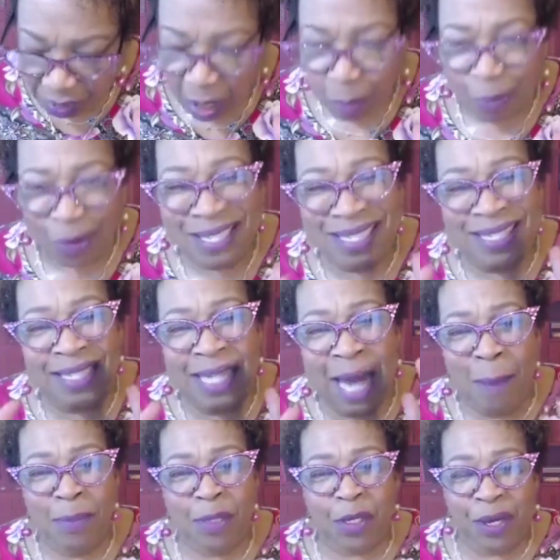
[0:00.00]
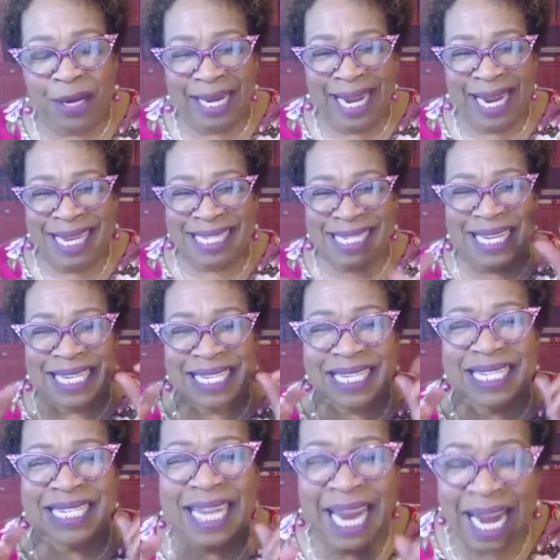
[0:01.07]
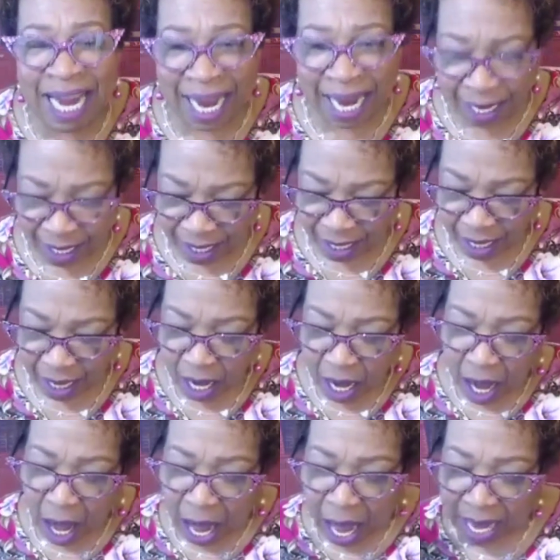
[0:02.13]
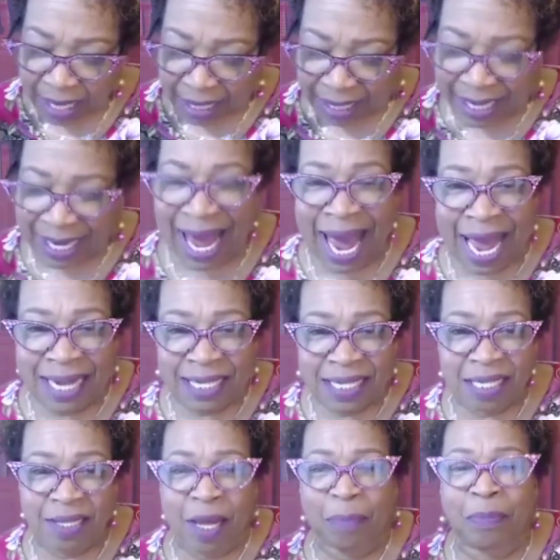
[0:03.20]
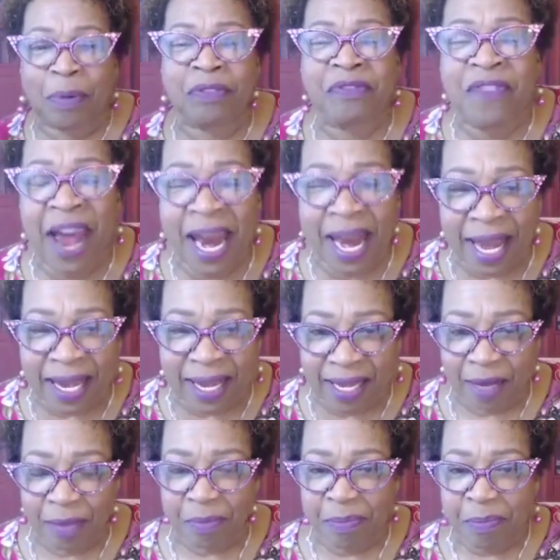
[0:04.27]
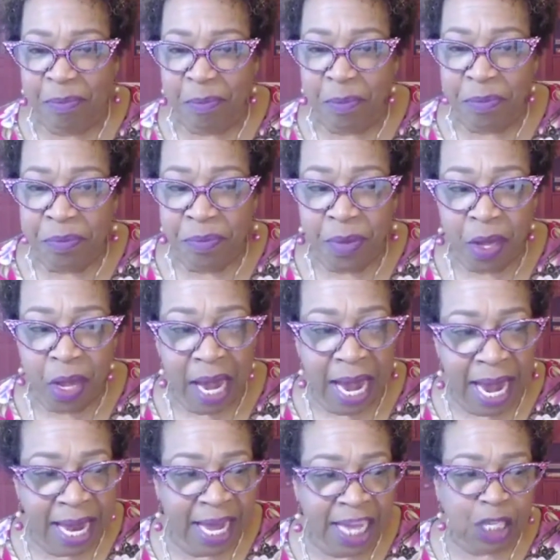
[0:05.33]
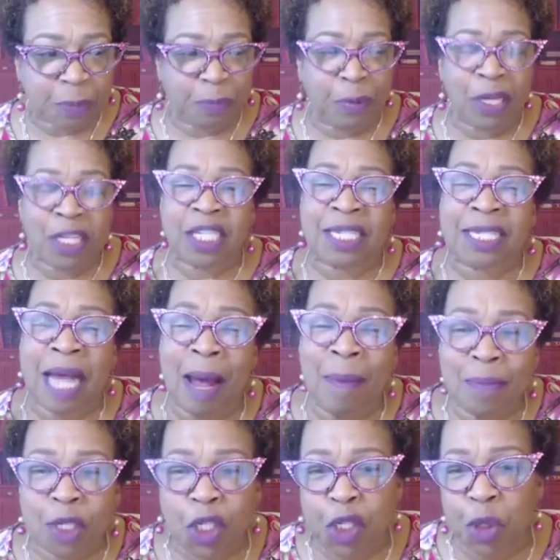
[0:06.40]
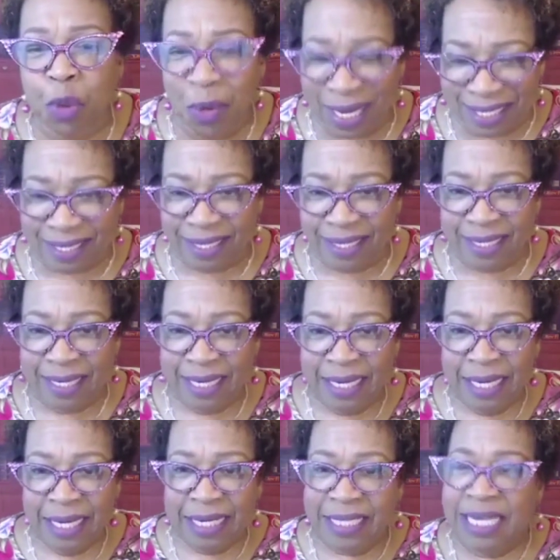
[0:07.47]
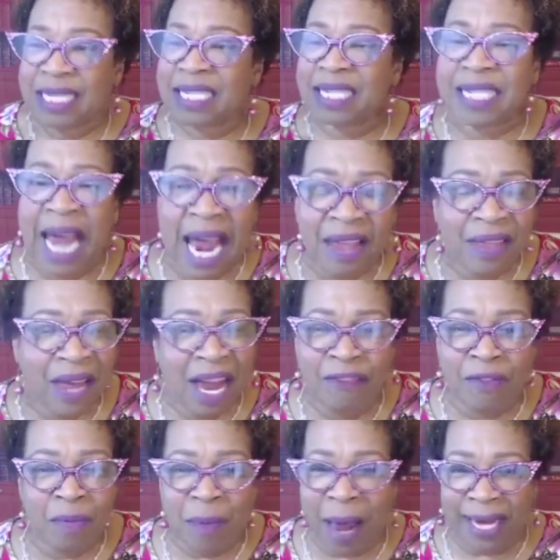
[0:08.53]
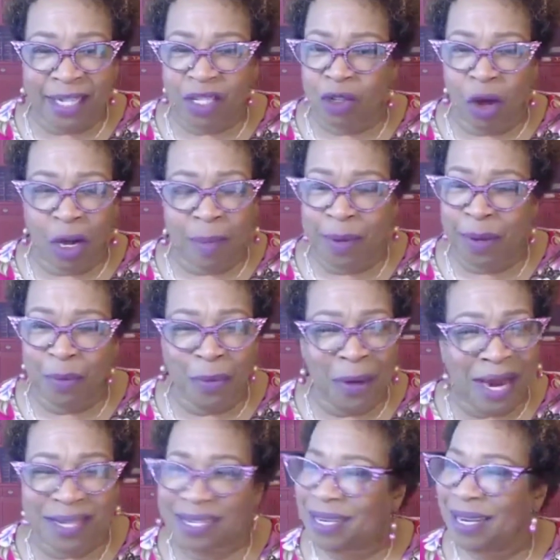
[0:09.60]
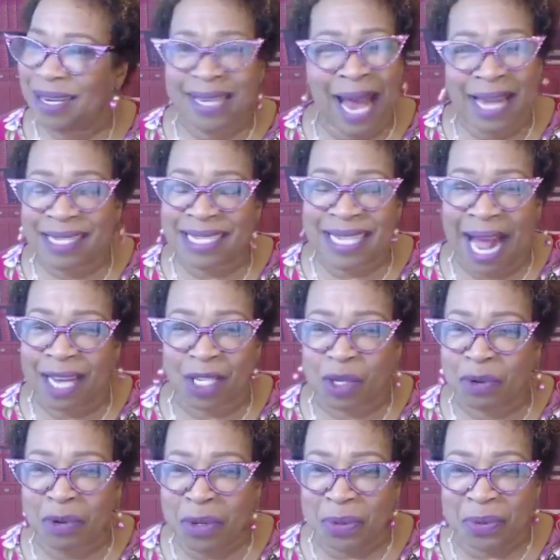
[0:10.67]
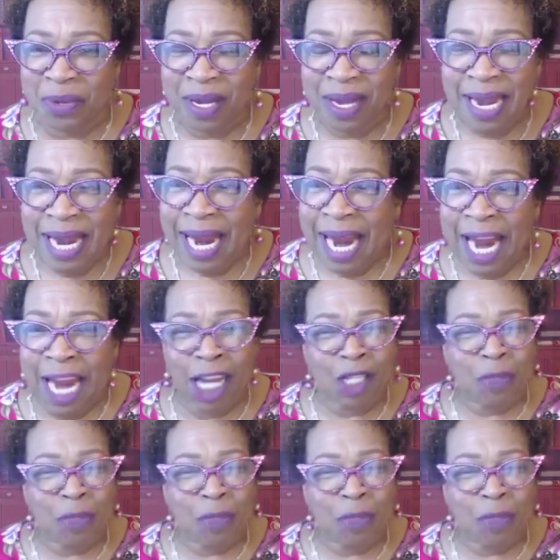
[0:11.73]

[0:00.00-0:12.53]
presumption is the sin against the prophetic. It is presumptuous to say that everybody's going to be rich. That's not true. It is